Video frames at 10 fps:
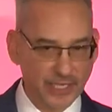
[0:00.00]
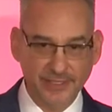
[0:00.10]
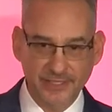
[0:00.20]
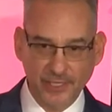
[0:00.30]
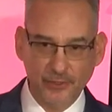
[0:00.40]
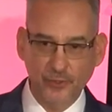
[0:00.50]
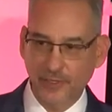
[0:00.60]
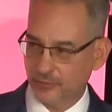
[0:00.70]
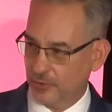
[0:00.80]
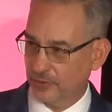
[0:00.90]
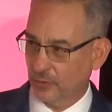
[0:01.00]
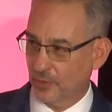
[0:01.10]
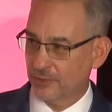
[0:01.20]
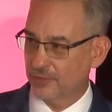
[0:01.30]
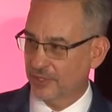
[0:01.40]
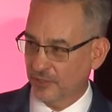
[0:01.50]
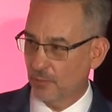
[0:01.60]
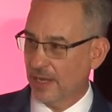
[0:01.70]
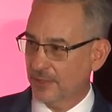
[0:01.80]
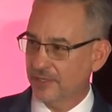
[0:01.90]
I can tell you, as one of the lawyers in the
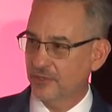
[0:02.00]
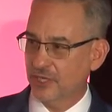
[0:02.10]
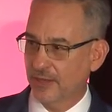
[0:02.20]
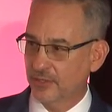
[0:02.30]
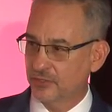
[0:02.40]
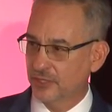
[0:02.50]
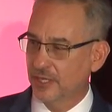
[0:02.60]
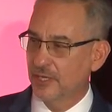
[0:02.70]
Obamacare challenge,